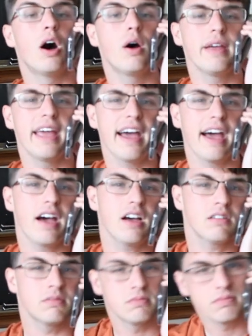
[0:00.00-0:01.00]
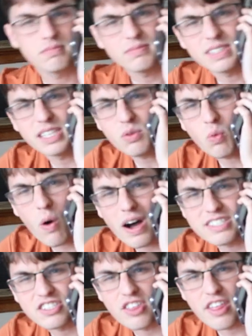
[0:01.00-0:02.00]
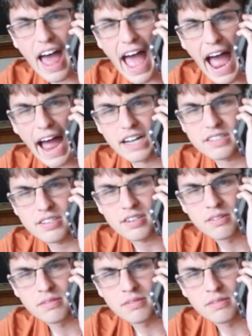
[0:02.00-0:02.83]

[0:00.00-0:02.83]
Oh, yeah? And what's that?